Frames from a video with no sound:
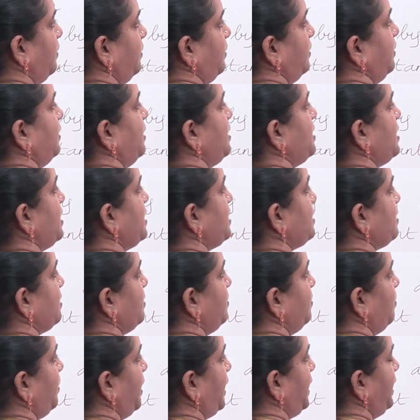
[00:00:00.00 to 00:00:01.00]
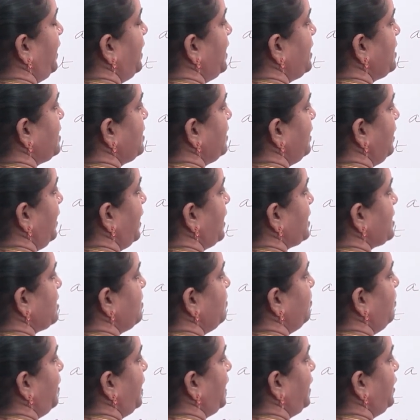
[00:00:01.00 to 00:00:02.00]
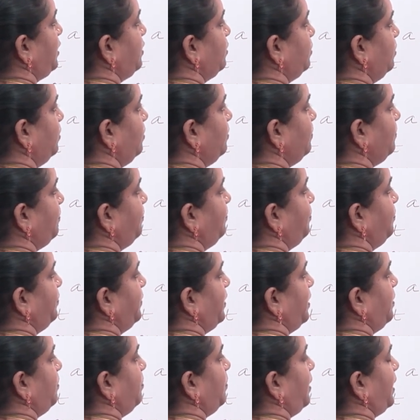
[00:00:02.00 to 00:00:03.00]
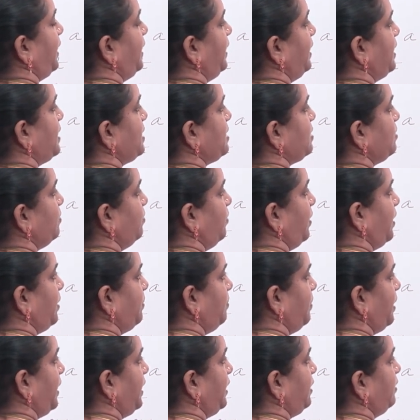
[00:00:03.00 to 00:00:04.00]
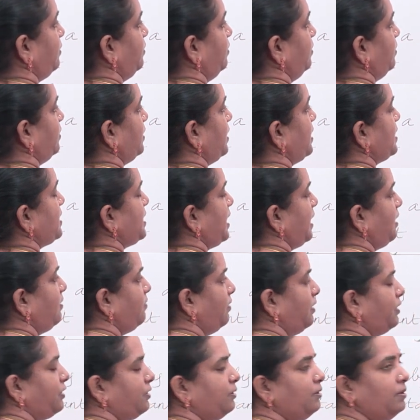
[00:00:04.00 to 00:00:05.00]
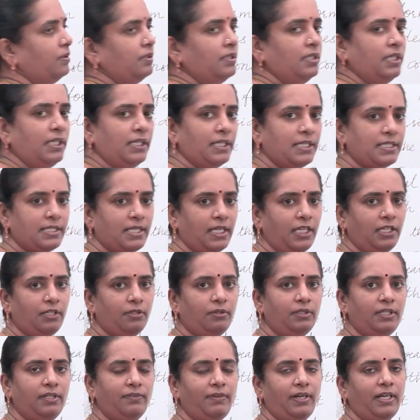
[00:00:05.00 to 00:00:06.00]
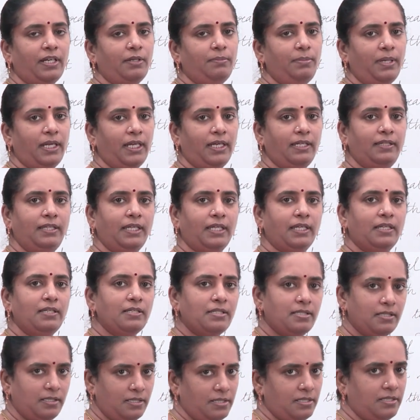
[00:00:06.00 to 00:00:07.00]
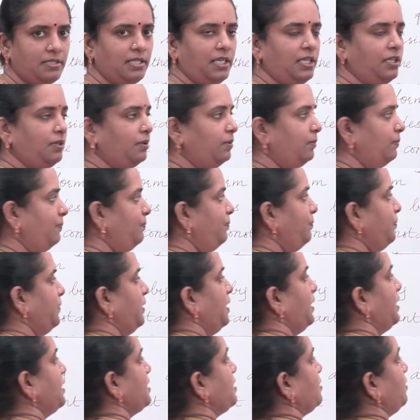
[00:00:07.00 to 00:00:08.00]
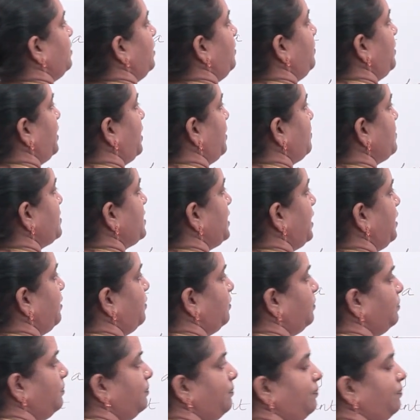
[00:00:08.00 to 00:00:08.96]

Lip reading: this is minus x by 2 minus 1 by 2 is equal to 0 divided by anything is 0. So, it becomes 0.